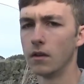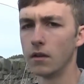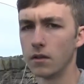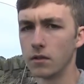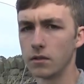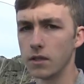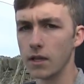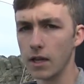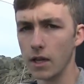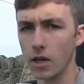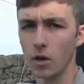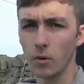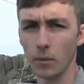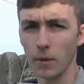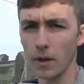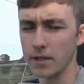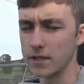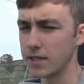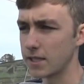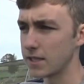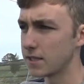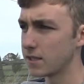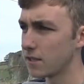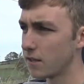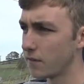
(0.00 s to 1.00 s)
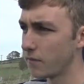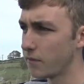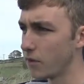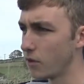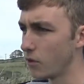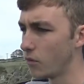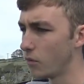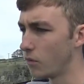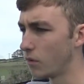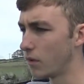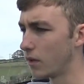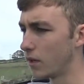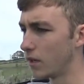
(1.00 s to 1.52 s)
So yeah, I hope that's answered a
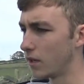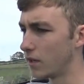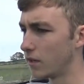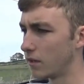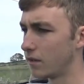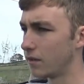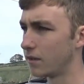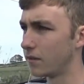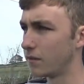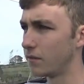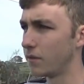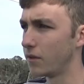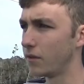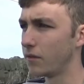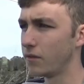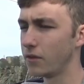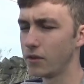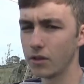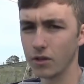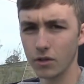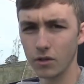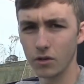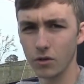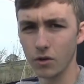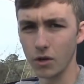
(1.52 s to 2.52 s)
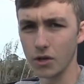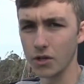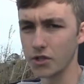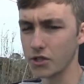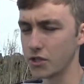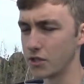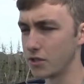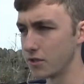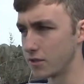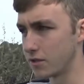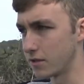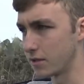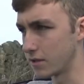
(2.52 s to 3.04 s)
few of your
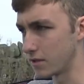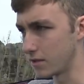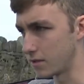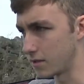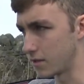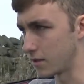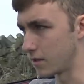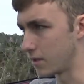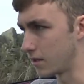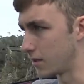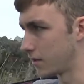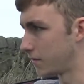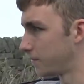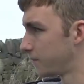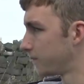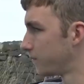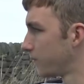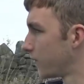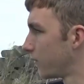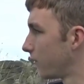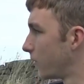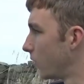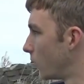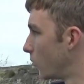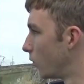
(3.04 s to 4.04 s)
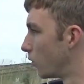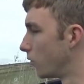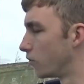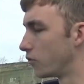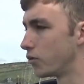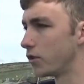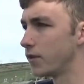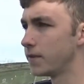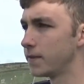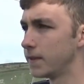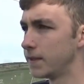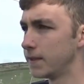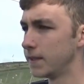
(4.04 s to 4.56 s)
questions that a few few
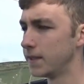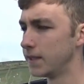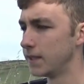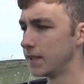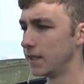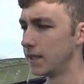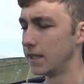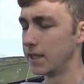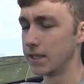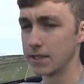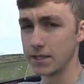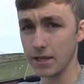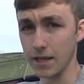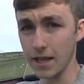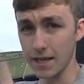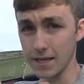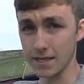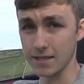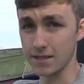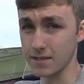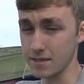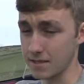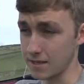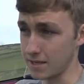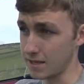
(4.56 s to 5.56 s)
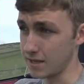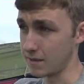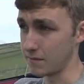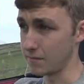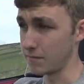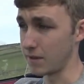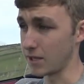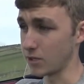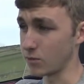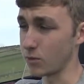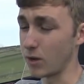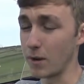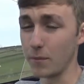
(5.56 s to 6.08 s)
hundred. So that's
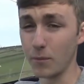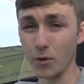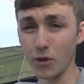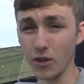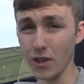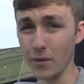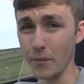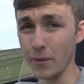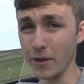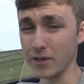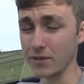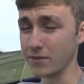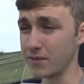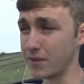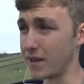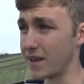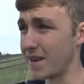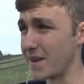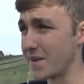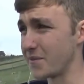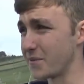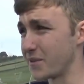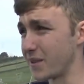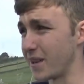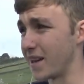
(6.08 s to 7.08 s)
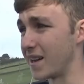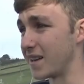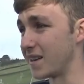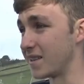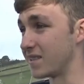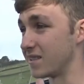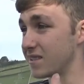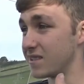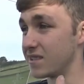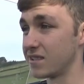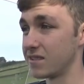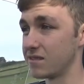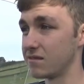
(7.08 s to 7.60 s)
why I bought the MX5,
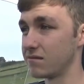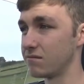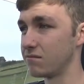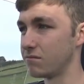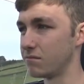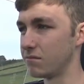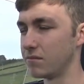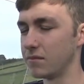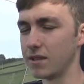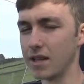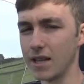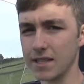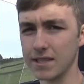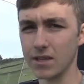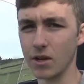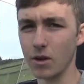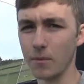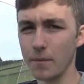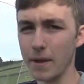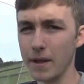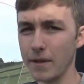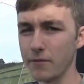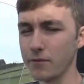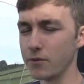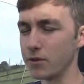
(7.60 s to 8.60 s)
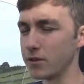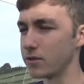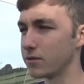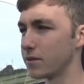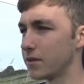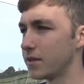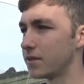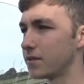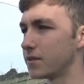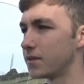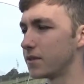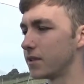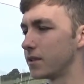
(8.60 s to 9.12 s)
and that's how I paid for it as
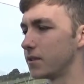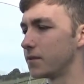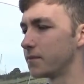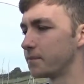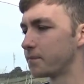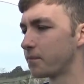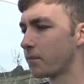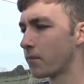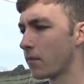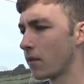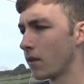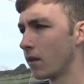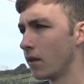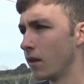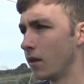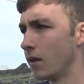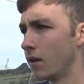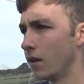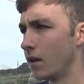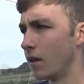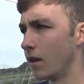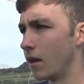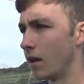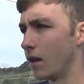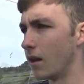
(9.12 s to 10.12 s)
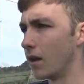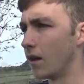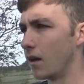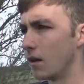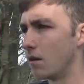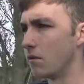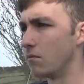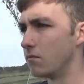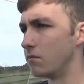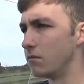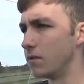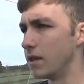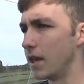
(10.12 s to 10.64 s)
well. So
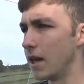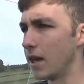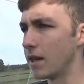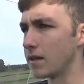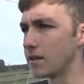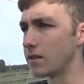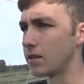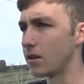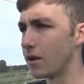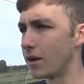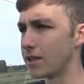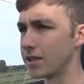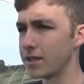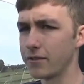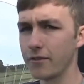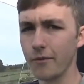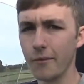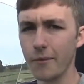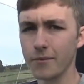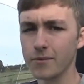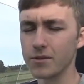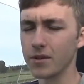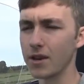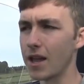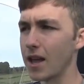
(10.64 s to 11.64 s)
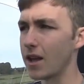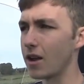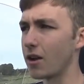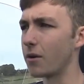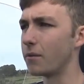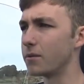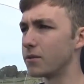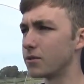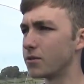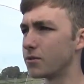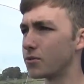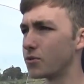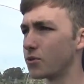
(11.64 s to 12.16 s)
yeah, so as everyone, to like,
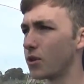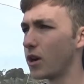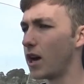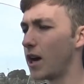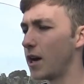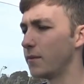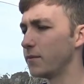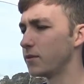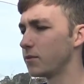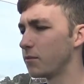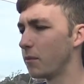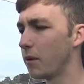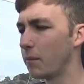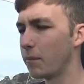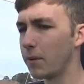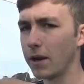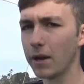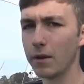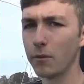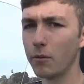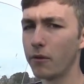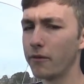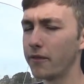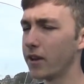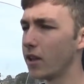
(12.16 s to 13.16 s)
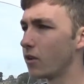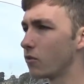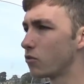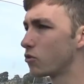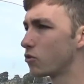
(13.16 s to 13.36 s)
comment, subscribe. There's going to be plenty more videos